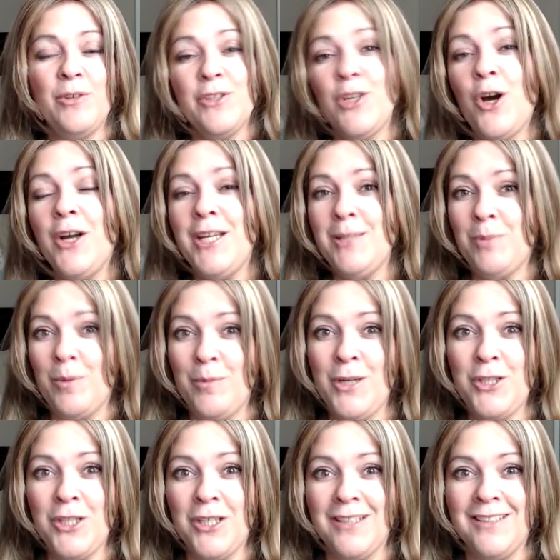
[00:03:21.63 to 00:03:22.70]
and with Tawny's
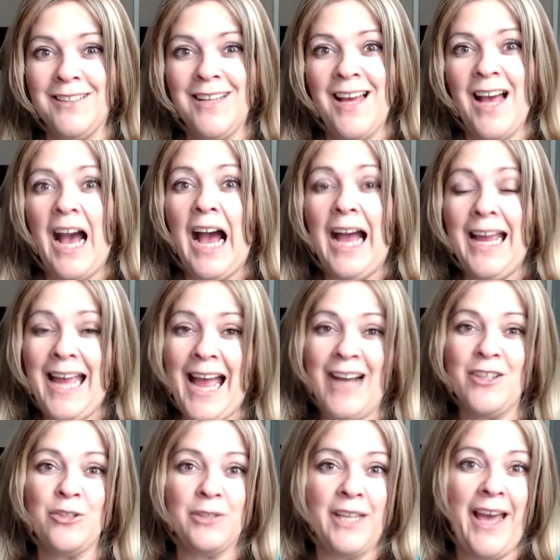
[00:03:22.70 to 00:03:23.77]
permission, I
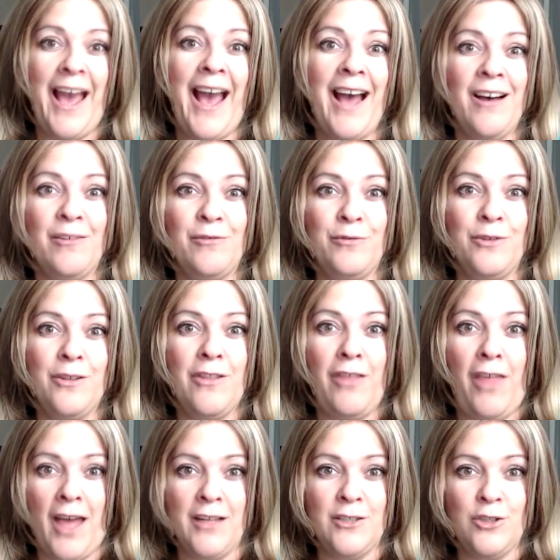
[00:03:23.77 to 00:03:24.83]
actually have
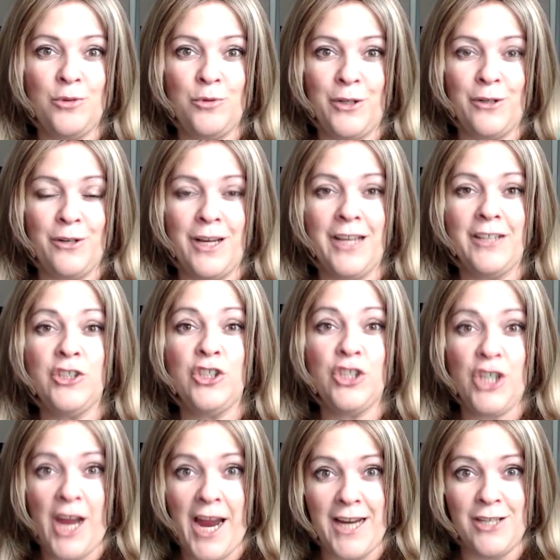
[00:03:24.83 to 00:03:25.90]
that Twitter
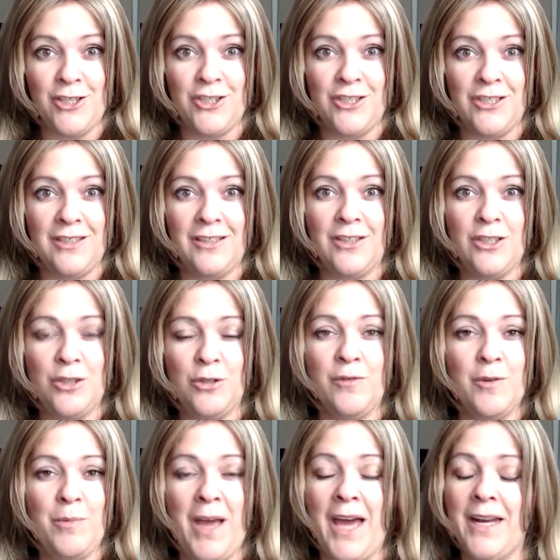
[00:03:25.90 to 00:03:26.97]
exchange that the two
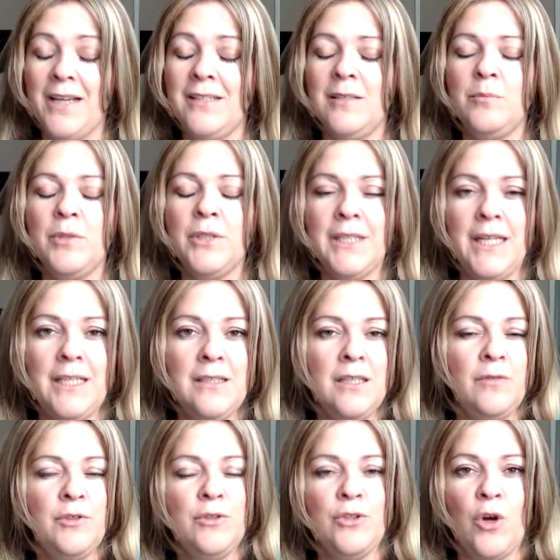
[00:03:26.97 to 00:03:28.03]
of them had. I said, please,
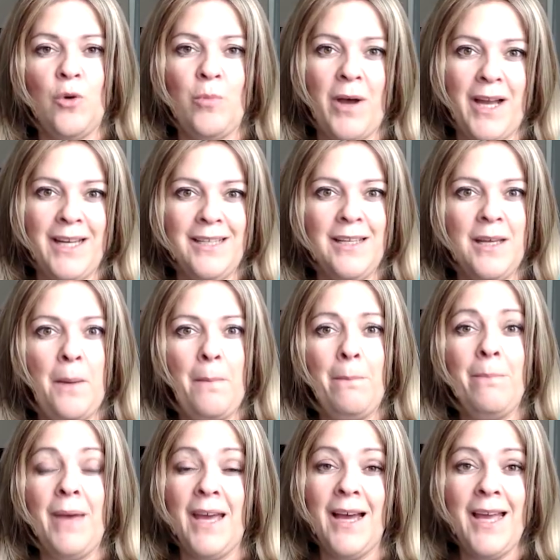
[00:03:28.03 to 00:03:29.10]
if you don't mind,
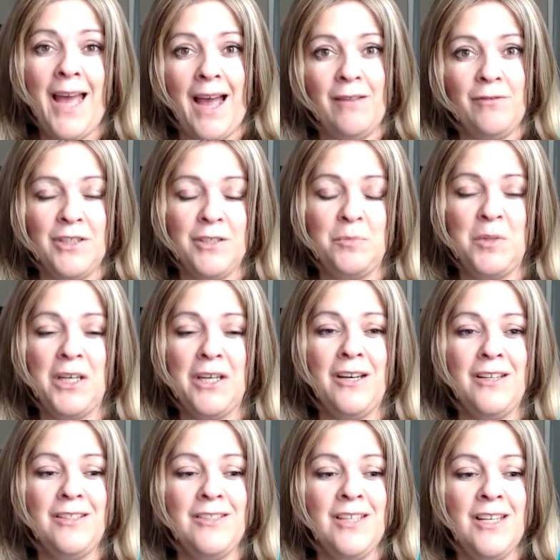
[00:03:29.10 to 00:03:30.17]
may I have this?
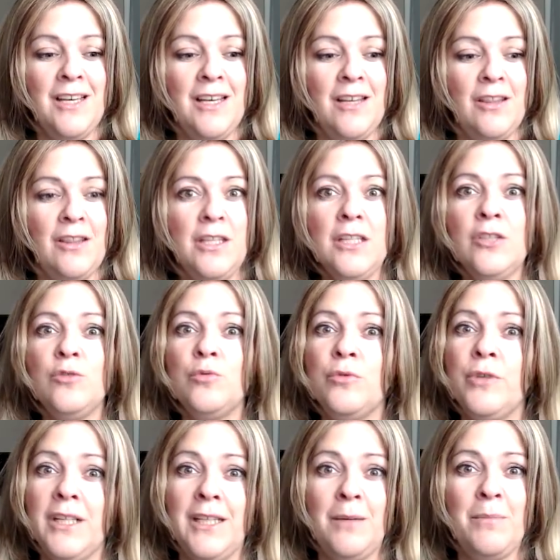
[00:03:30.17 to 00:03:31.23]
Because this
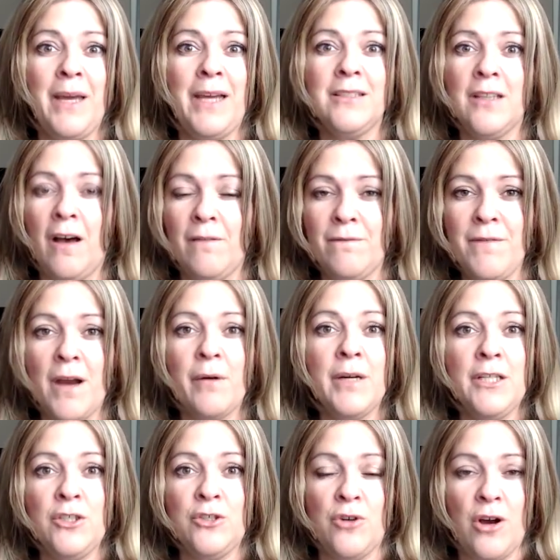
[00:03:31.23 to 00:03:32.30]
really makes a
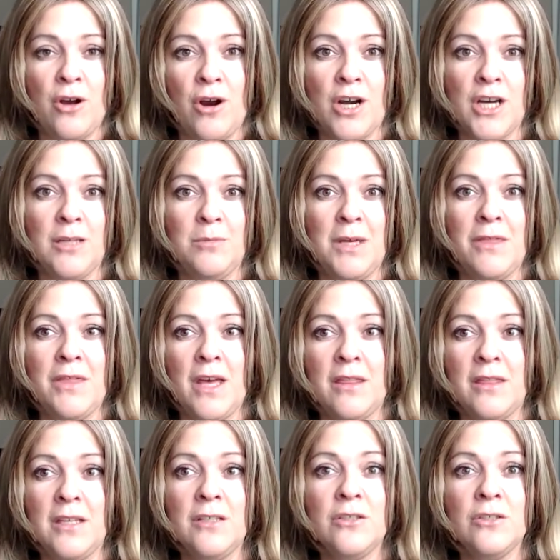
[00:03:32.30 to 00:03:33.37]
very strong argument
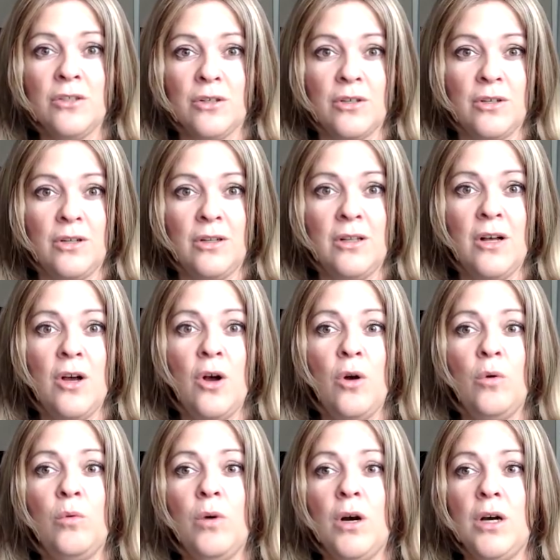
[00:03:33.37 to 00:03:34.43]
that this girl
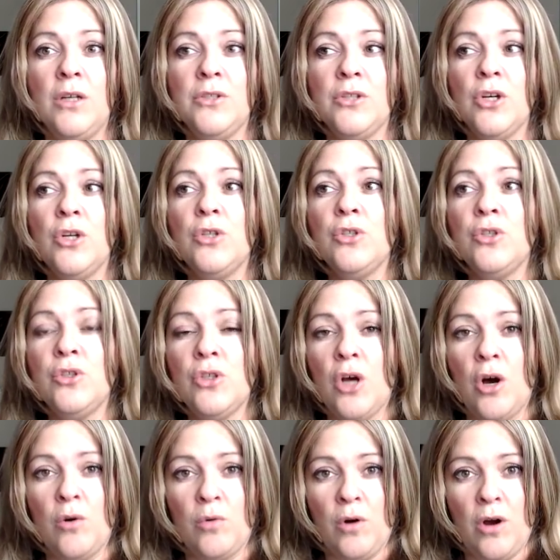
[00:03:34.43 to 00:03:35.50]
was
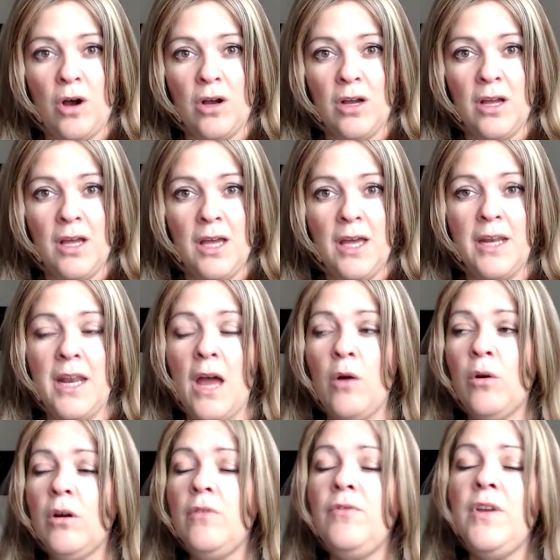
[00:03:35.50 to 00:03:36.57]
so wrong.
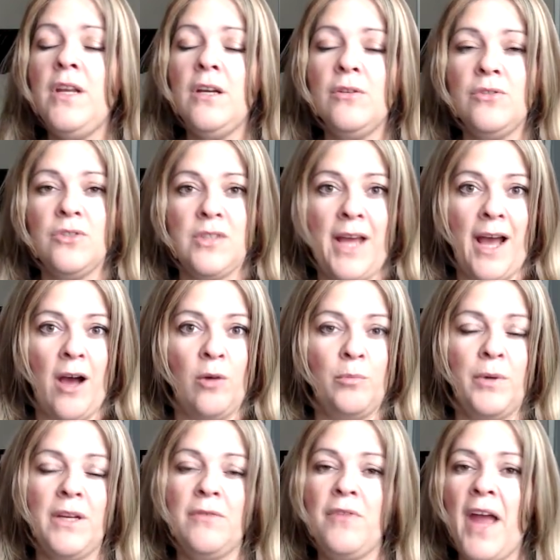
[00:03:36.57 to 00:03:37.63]
Now, her video's
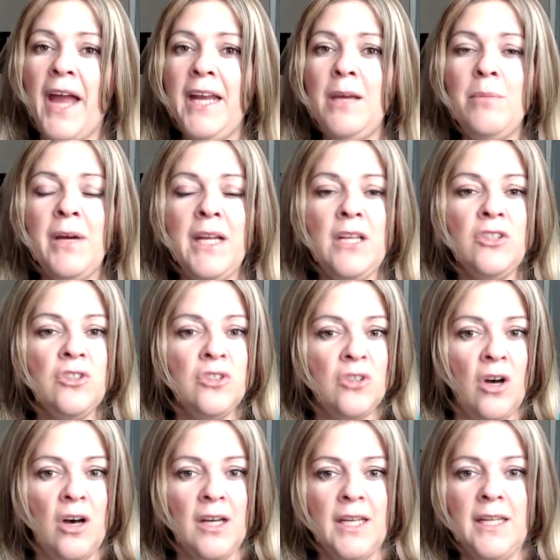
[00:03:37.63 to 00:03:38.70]
down, but if anybody
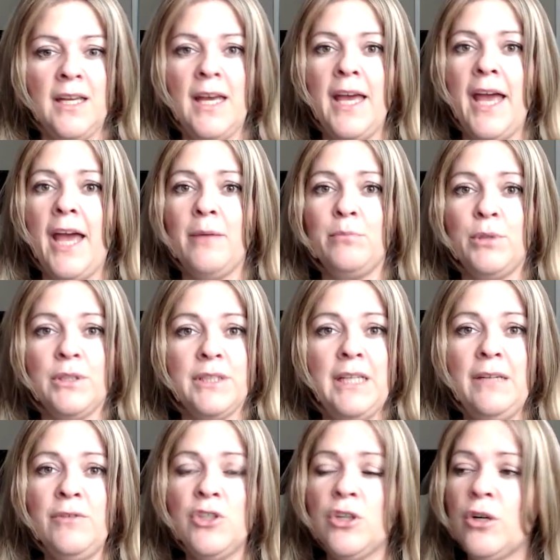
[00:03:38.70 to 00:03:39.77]
saw it and
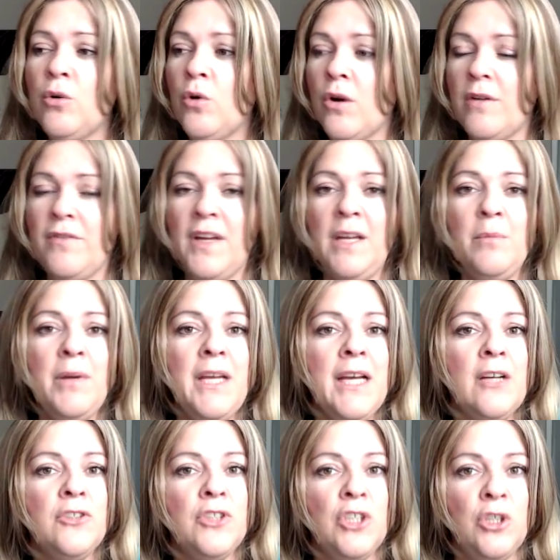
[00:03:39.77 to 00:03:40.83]
believes her, or if
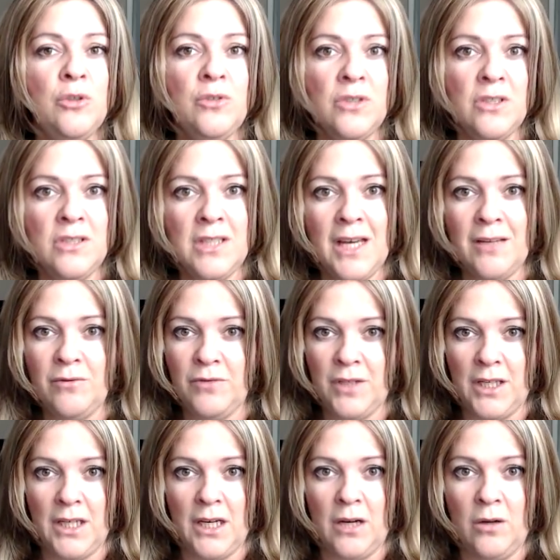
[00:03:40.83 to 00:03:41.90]
anybody else uses that
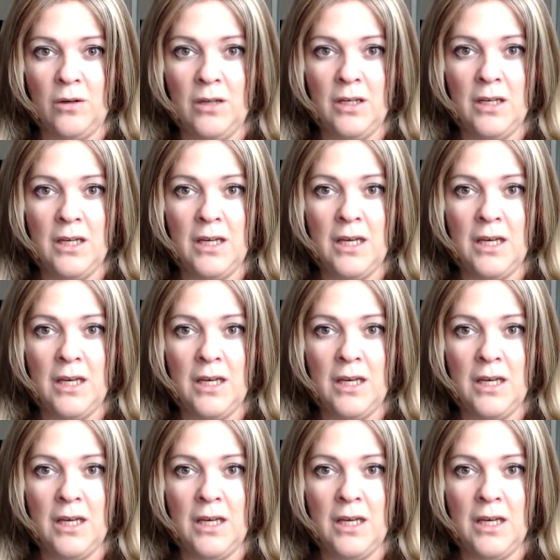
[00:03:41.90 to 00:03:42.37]
video,